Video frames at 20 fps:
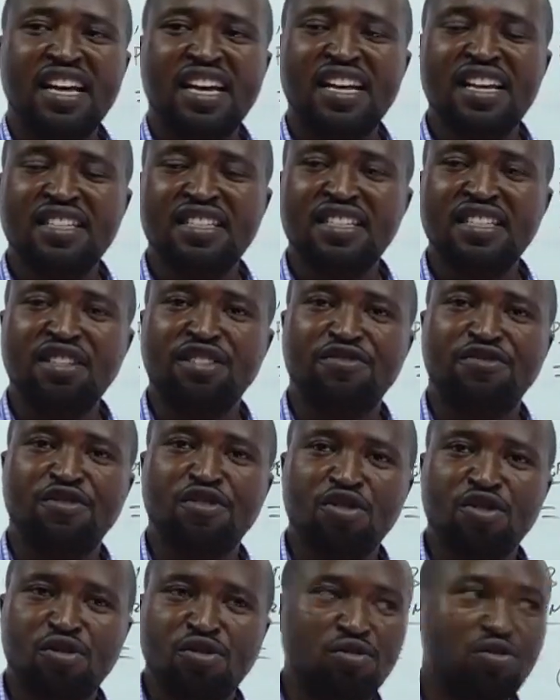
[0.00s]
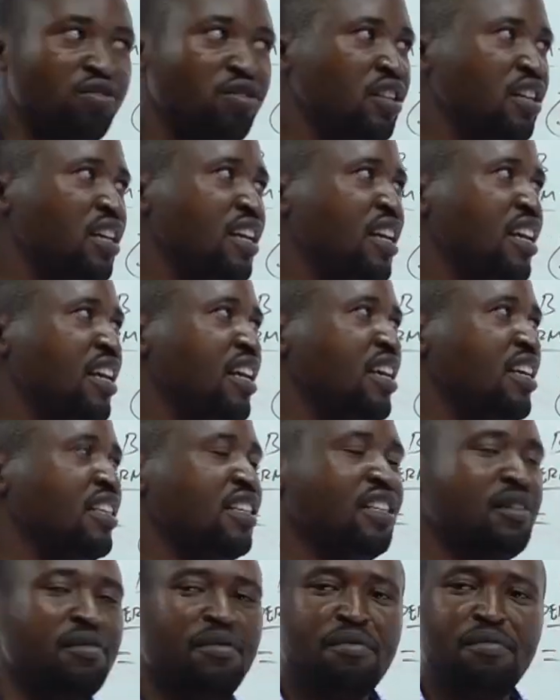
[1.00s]
is it fall
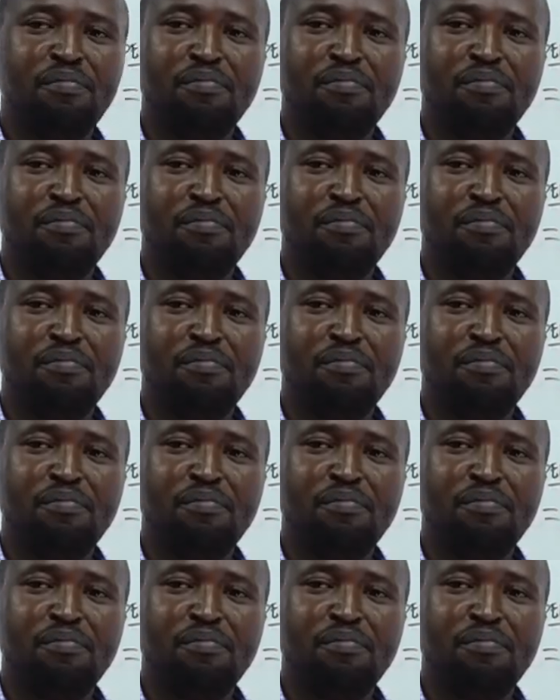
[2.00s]
in